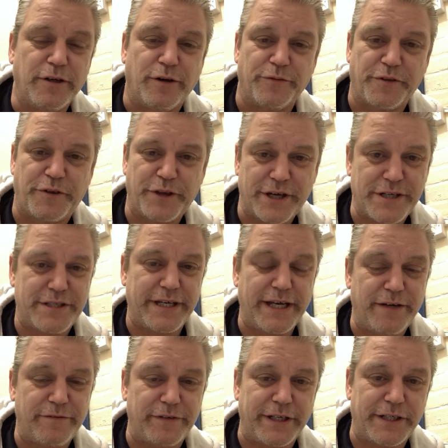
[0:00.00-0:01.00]
On Thursday
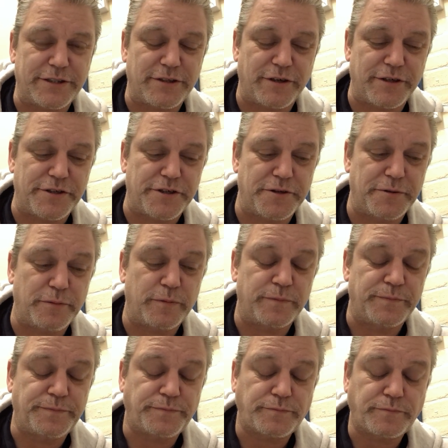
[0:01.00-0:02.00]
evenings, I
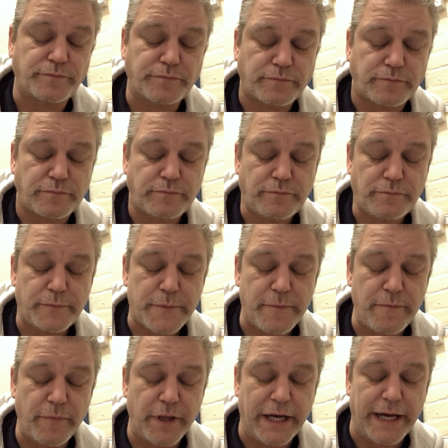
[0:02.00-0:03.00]
do
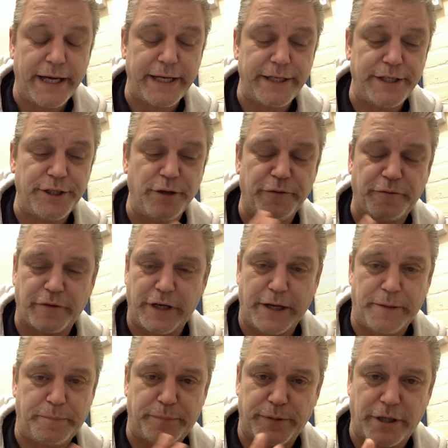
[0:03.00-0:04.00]
a youth
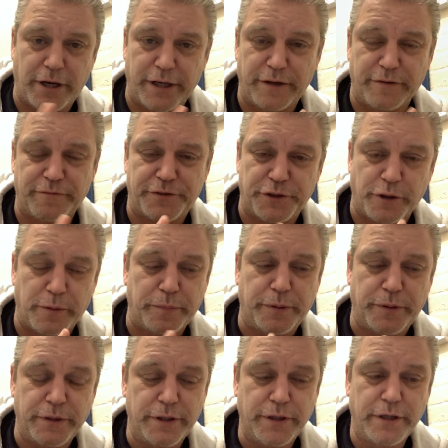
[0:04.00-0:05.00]
club kind of
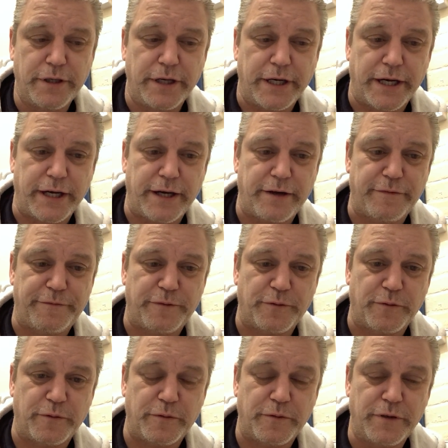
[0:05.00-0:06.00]
job
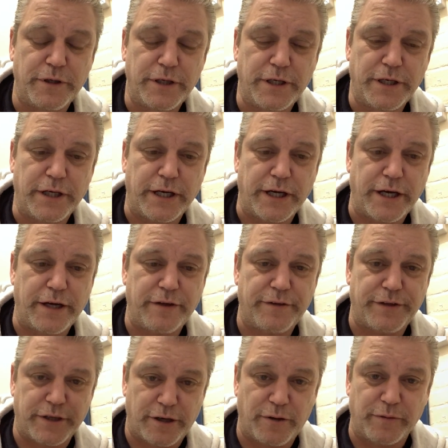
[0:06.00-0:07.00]
for
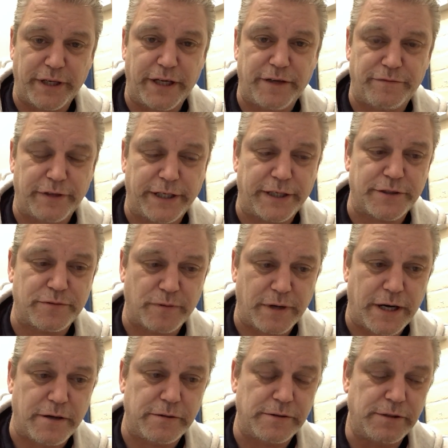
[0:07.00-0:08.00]
the whole evening as
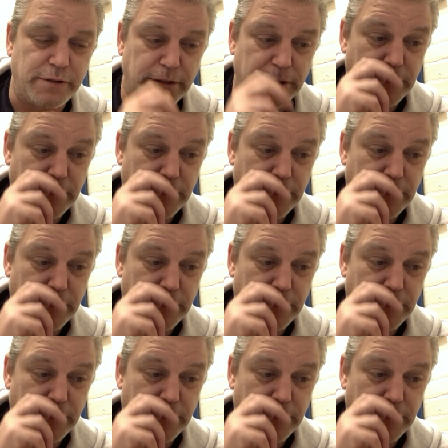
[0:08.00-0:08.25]
well,